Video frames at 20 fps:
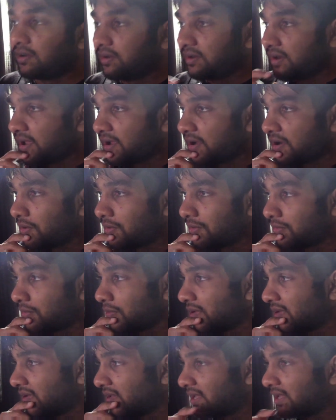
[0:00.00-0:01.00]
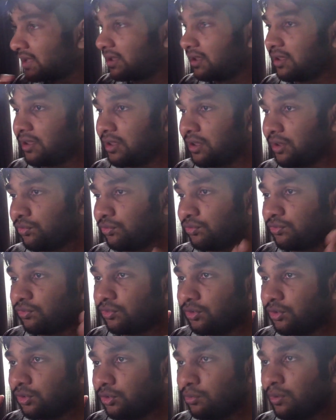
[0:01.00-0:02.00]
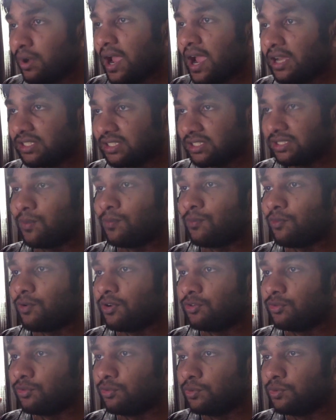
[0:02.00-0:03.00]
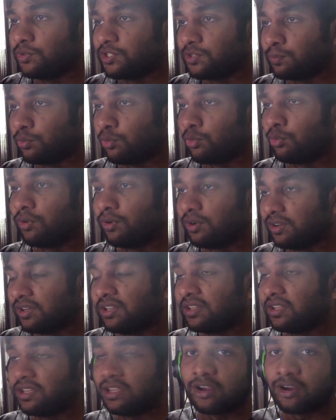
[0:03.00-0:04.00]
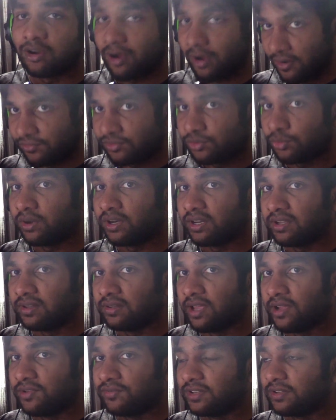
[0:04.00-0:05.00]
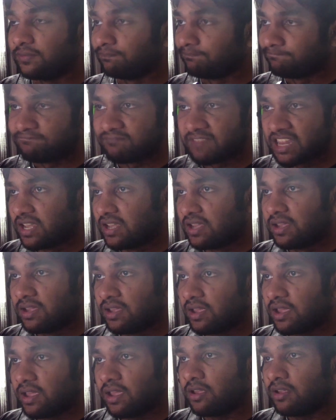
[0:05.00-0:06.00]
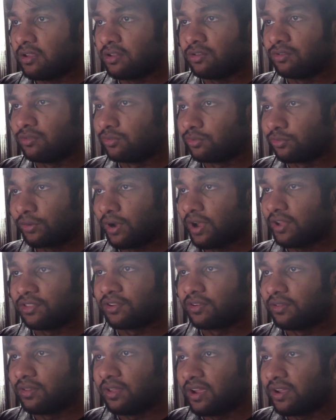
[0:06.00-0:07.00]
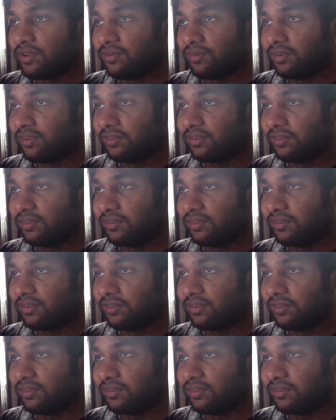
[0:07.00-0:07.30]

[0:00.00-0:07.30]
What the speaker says: Now, if you had someone who was born in the year of 2011, and throughout their life,